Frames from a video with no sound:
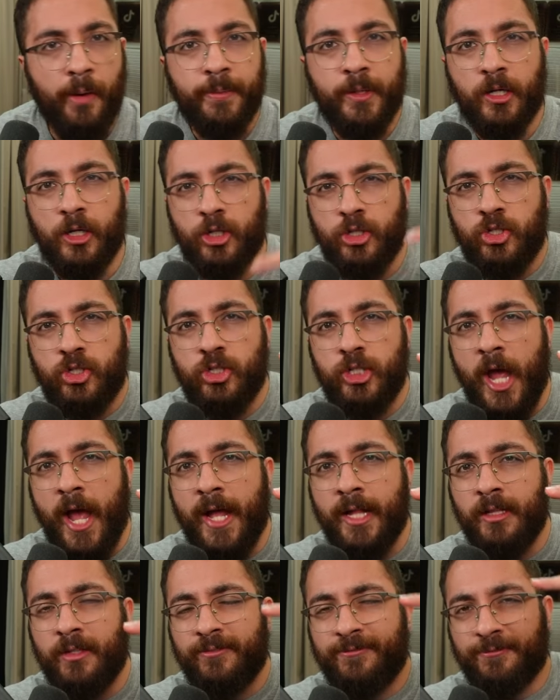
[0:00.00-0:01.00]
gonna
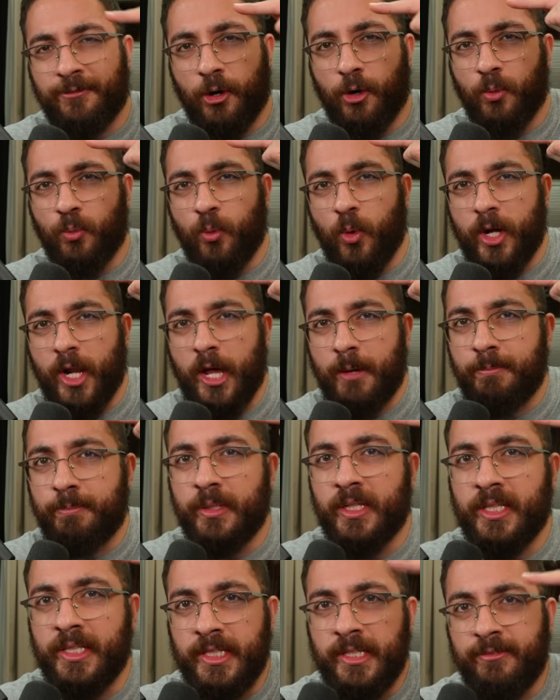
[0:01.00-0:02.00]
stand for what I
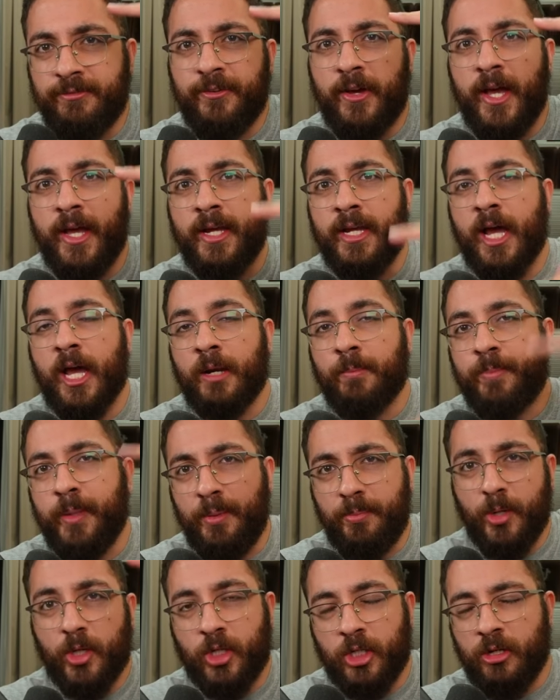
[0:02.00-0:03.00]
believe in and
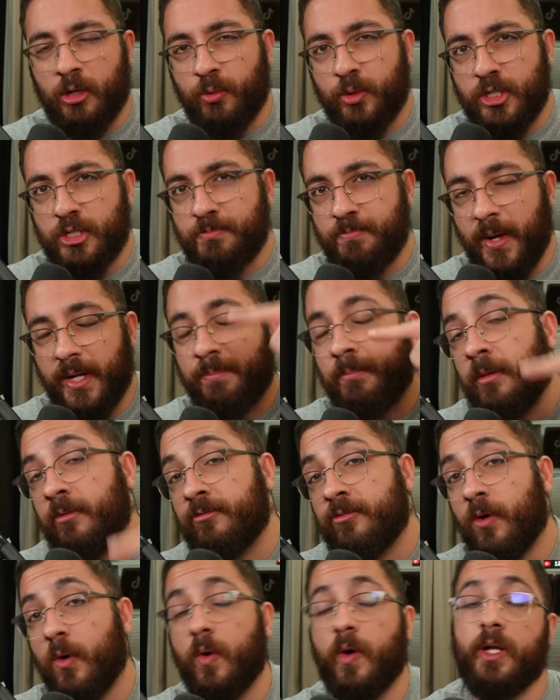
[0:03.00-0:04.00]
people are gonna respect me
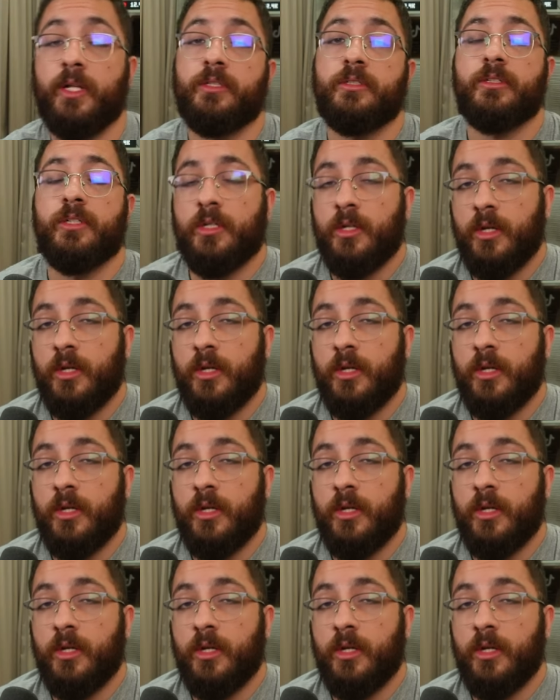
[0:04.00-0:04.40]
for it."